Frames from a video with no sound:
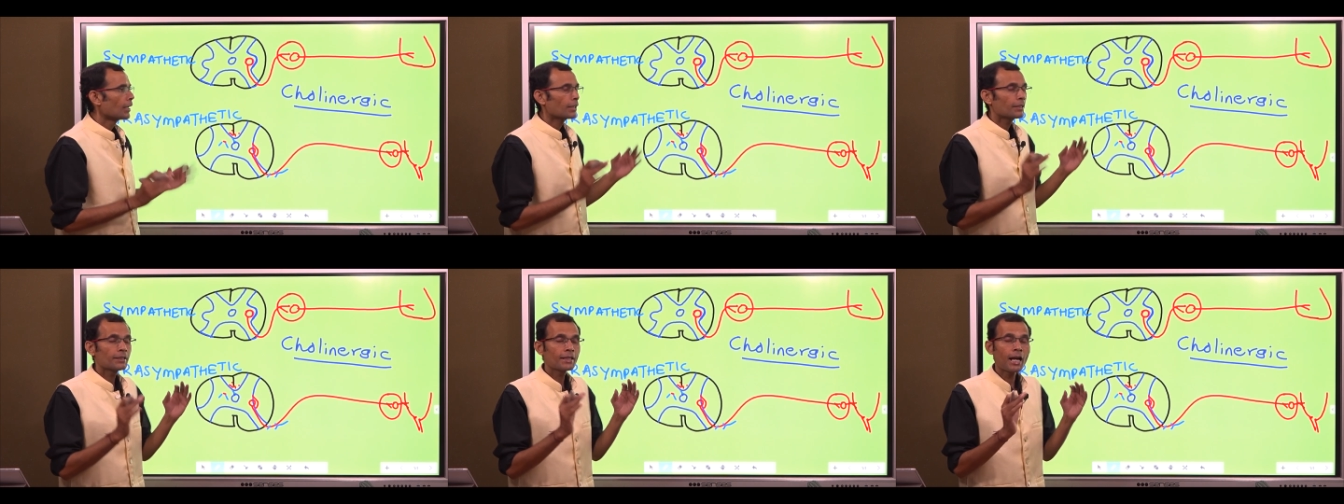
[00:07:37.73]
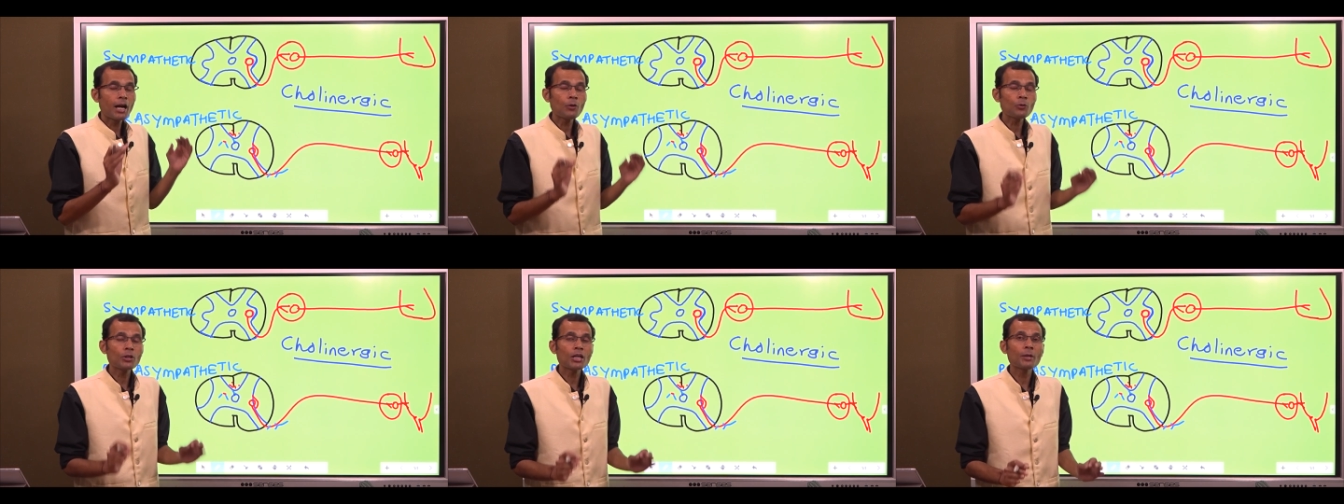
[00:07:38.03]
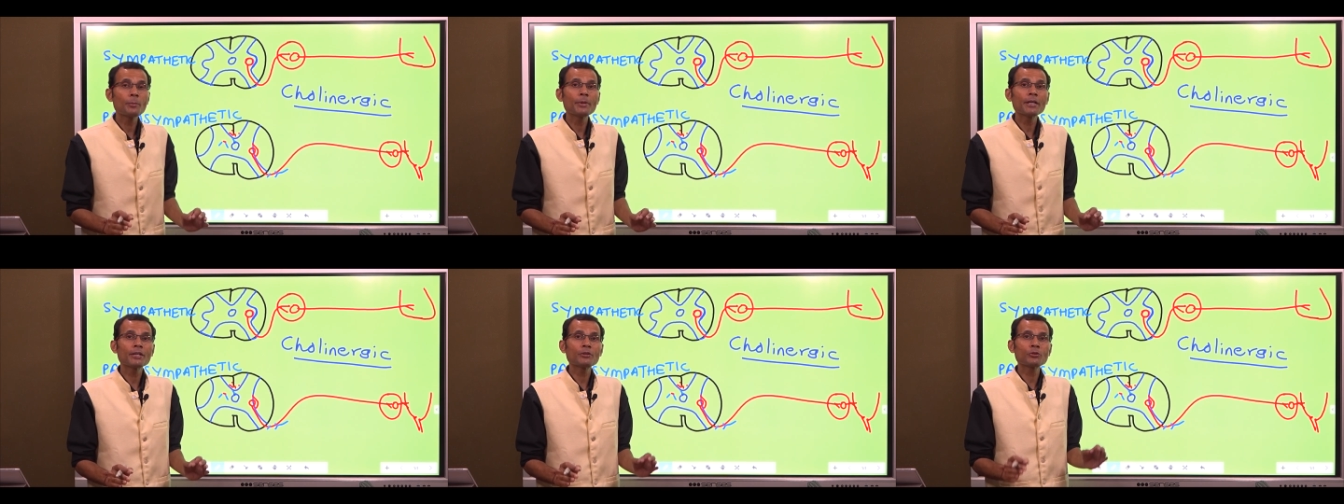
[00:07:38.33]
Now
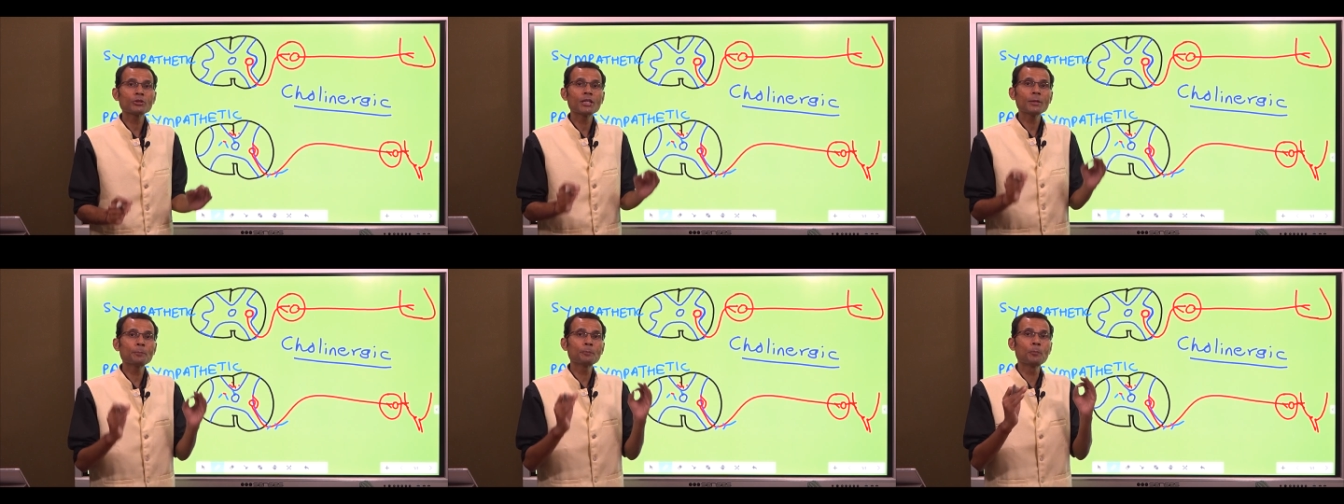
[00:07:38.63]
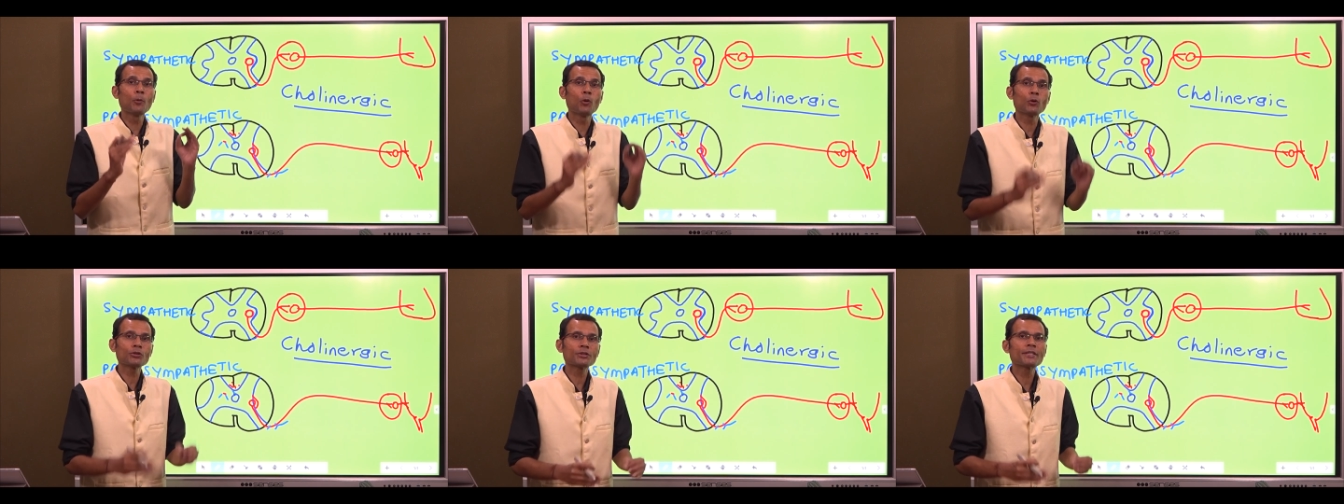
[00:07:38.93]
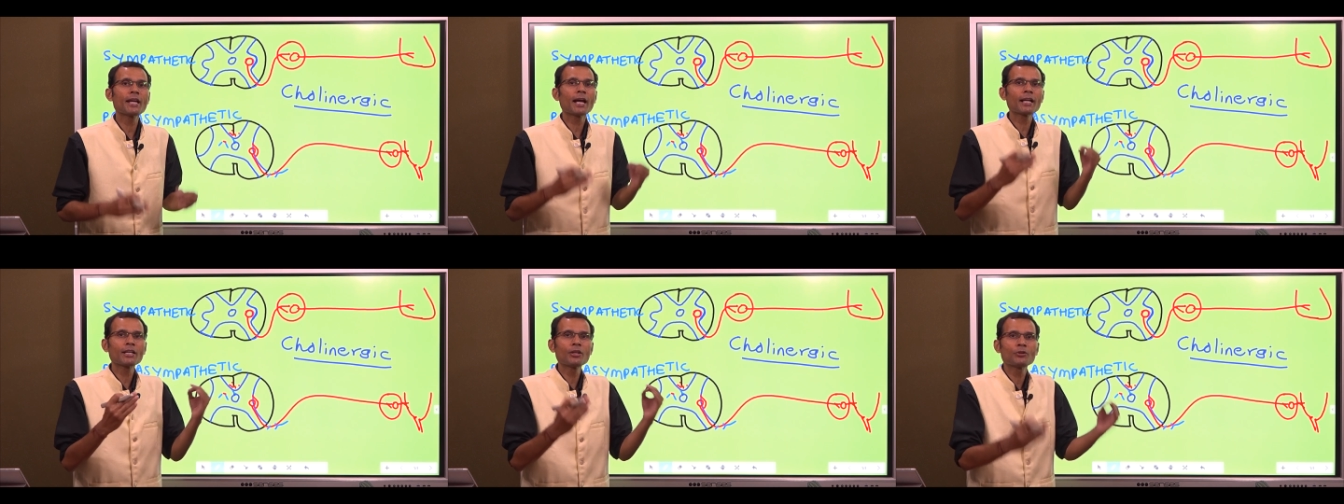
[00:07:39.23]
coming to the
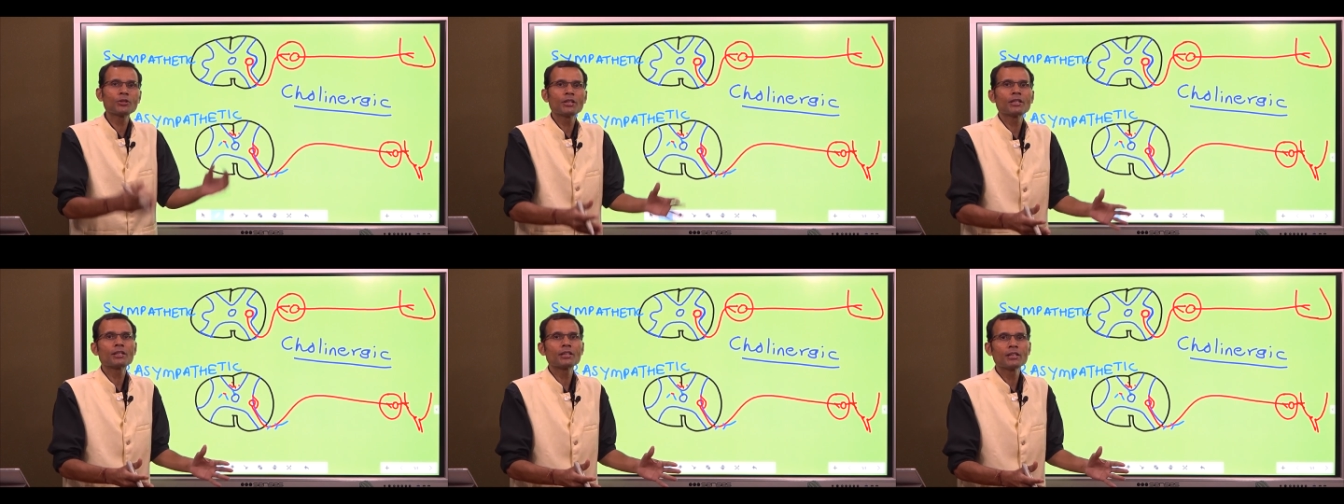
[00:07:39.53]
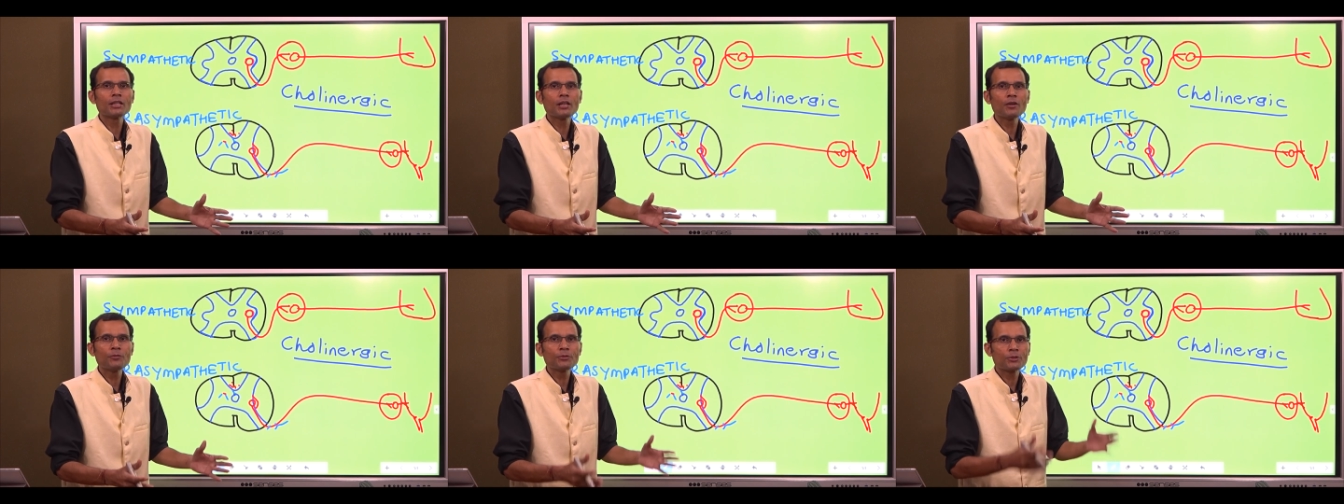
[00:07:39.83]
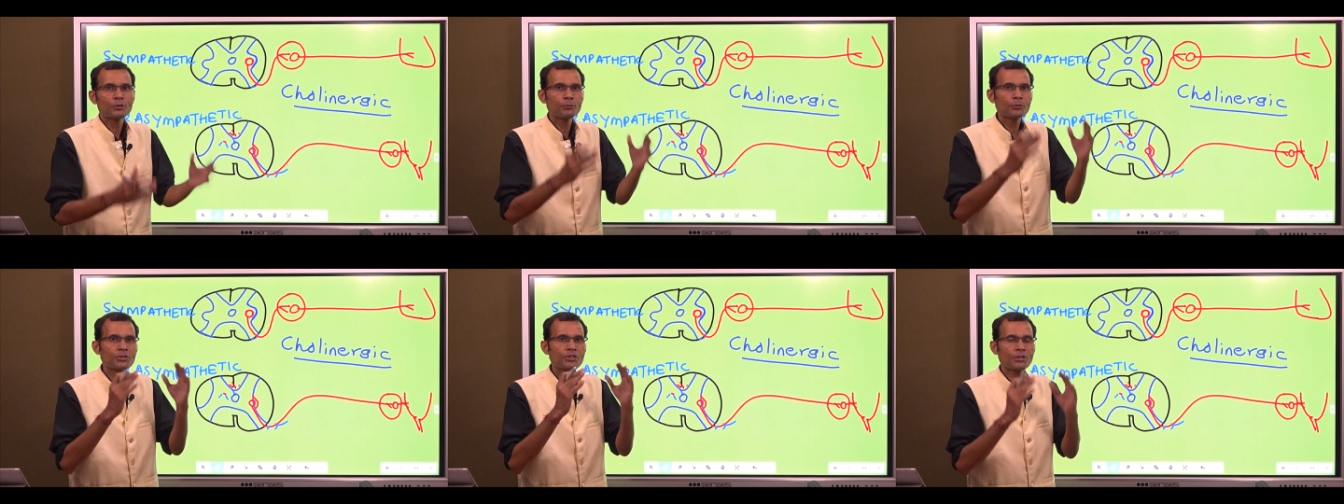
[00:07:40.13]
postganglionic nerves
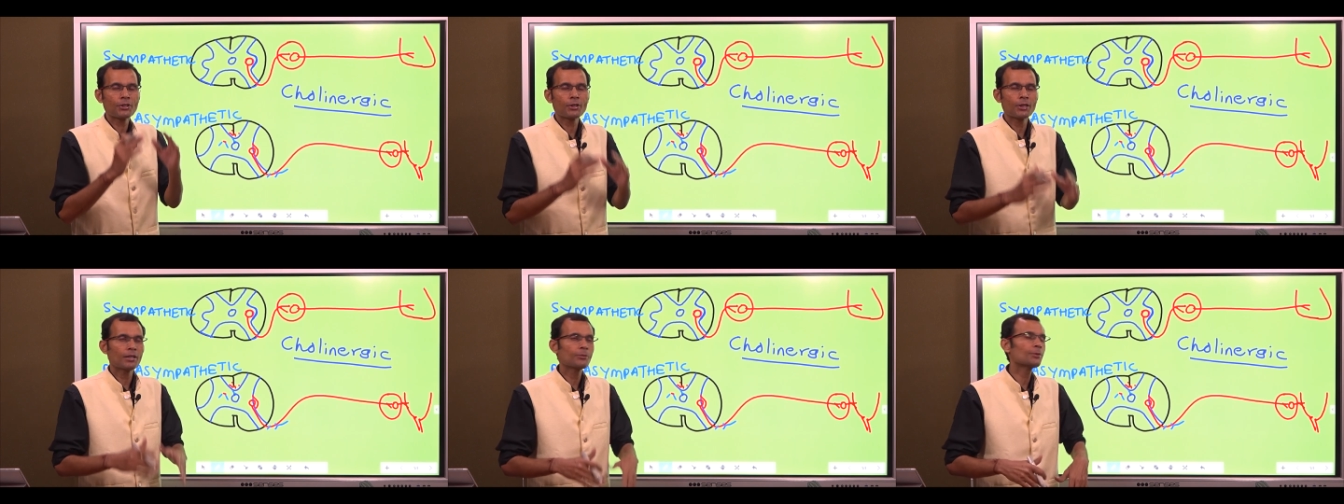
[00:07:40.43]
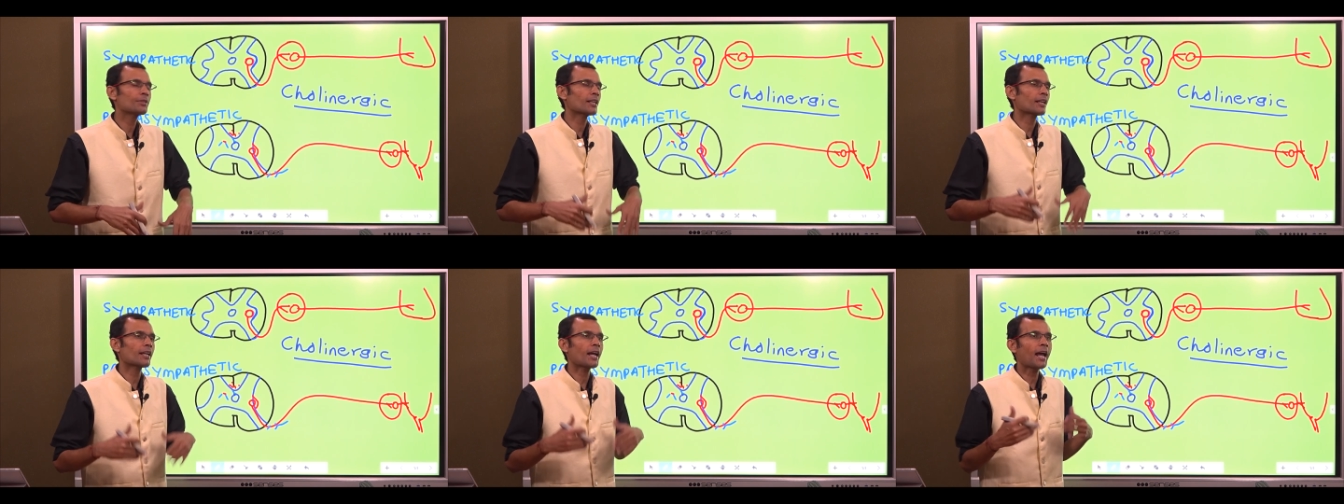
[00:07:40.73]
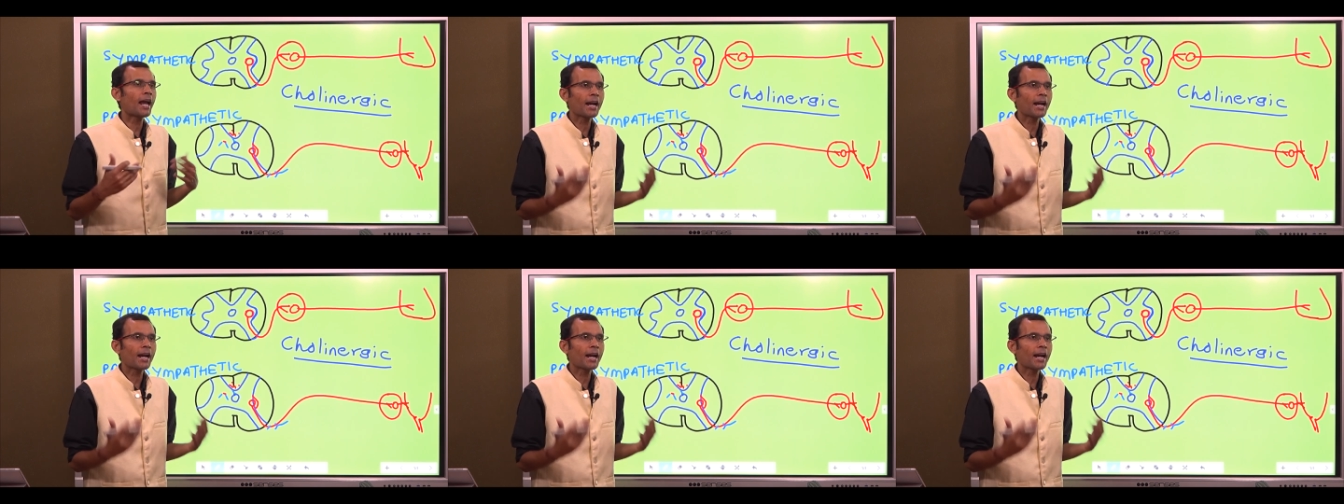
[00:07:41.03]
which are which are